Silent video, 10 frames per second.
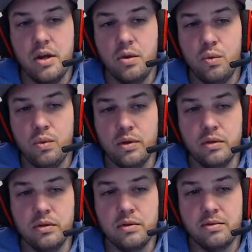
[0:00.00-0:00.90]

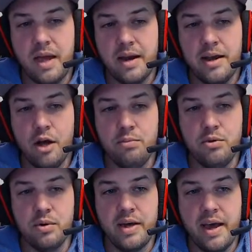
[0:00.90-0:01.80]
will kind of help
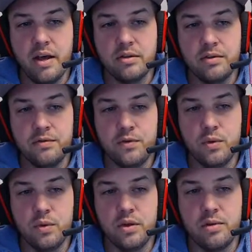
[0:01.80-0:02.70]
you account
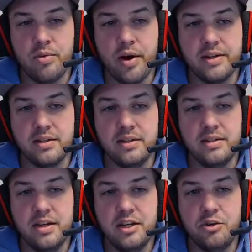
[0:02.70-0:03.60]
for the price
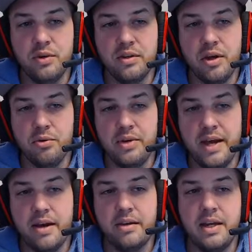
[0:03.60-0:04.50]
continuing to go
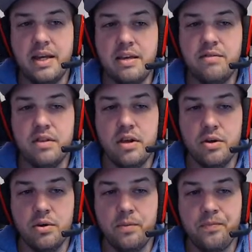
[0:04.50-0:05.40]
down even
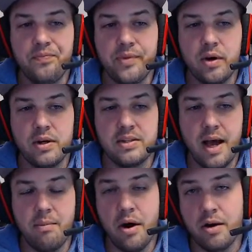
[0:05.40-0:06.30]
though
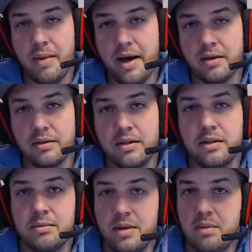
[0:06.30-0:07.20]
RSI bottomed out
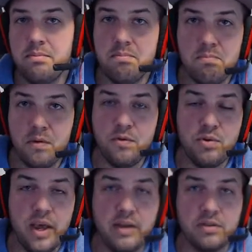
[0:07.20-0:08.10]
a few
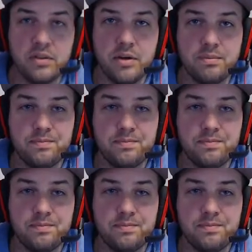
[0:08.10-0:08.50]
candles ago.